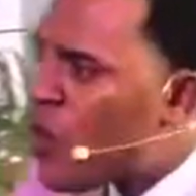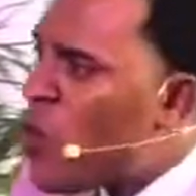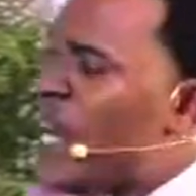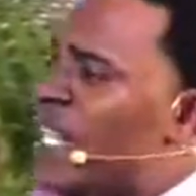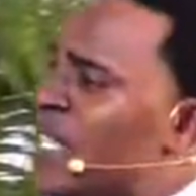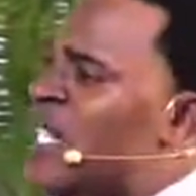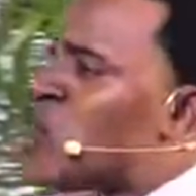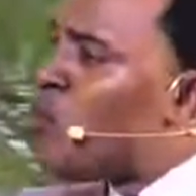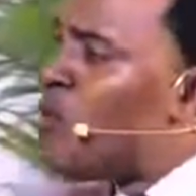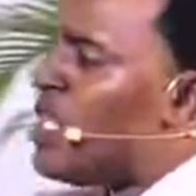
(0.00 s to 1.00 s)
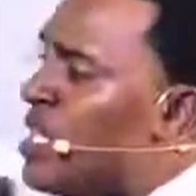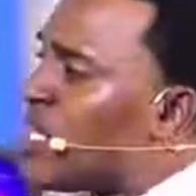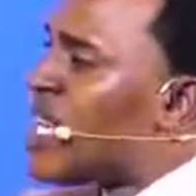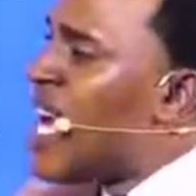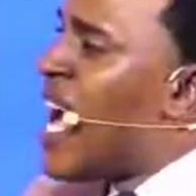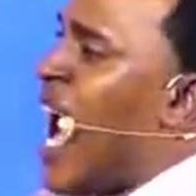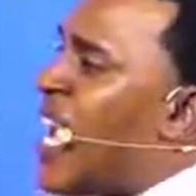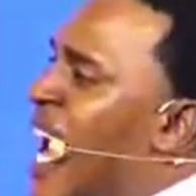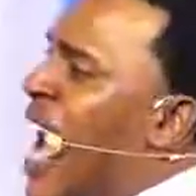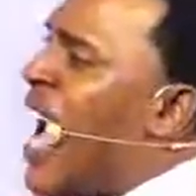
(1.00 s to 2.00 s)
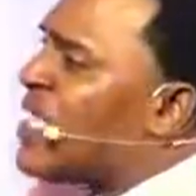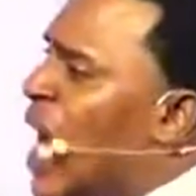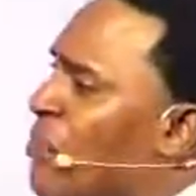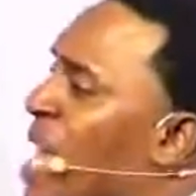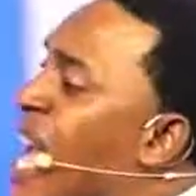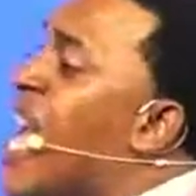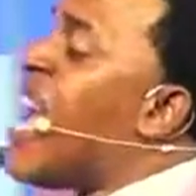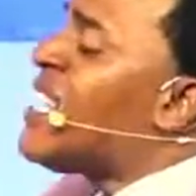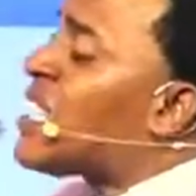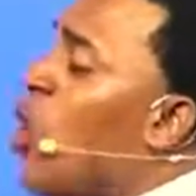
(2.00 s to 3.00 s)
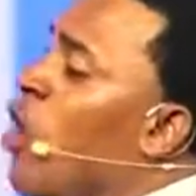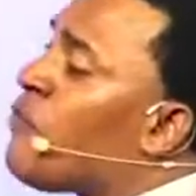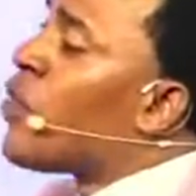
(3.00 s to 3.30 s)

were the disobedience. And Adam ate of the